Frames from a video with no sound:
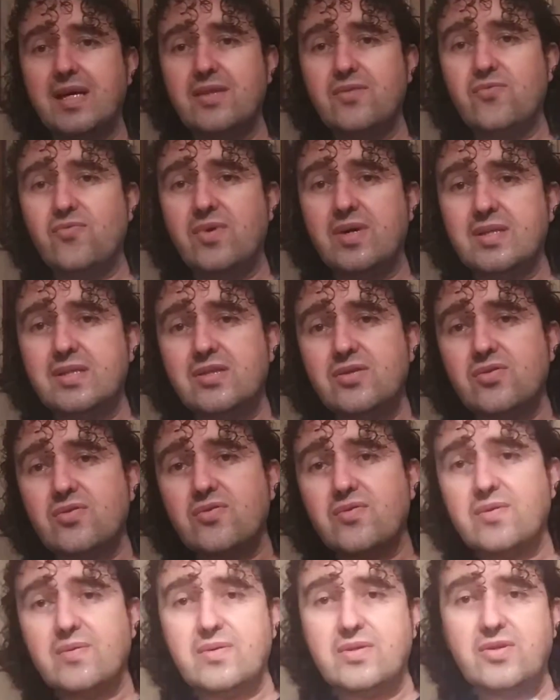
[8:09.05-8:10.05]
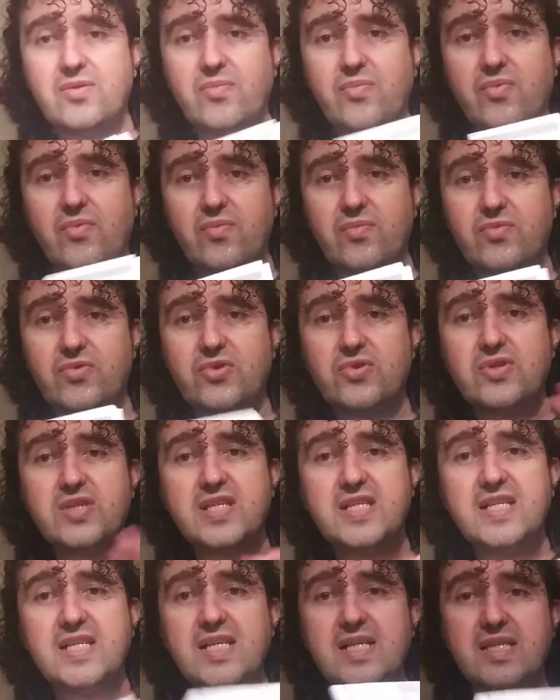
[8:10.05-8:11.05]
I don't want to
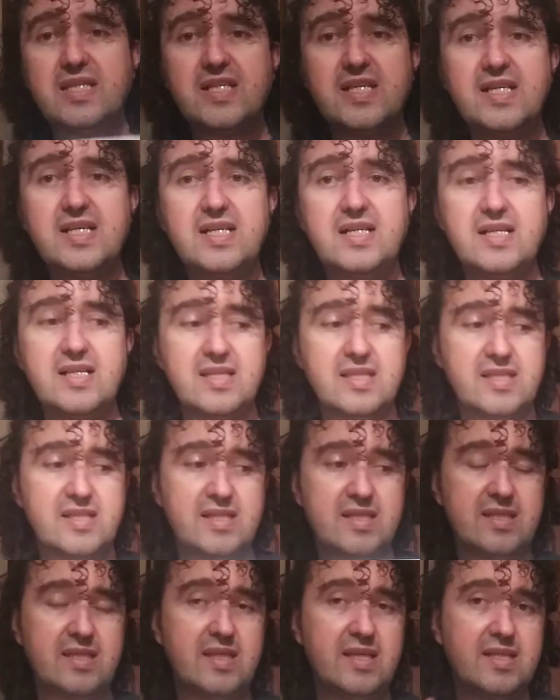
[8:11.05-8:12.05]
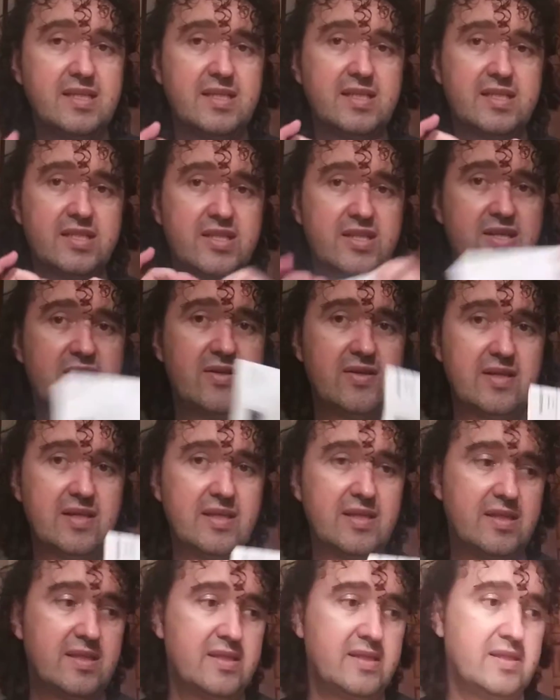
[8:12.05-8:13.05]
tear it. This is
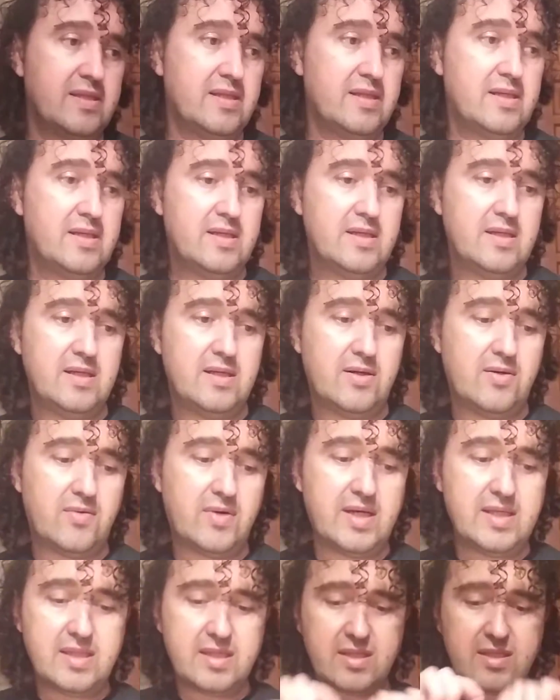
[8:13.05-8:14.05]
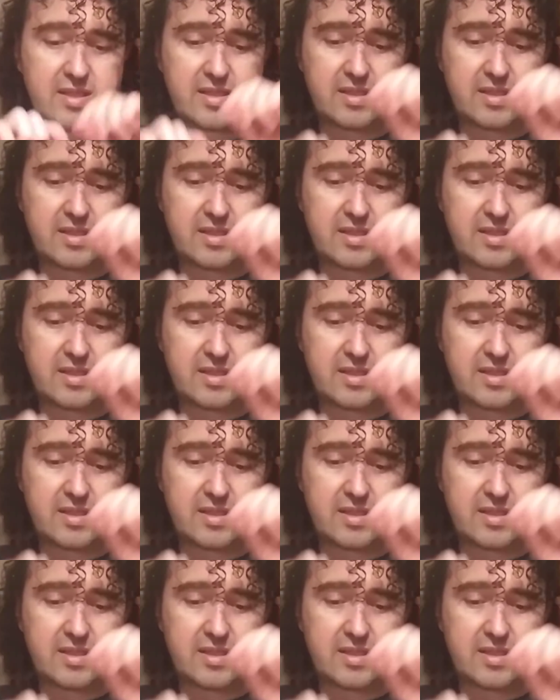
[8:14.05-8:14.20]
tearing. Alright?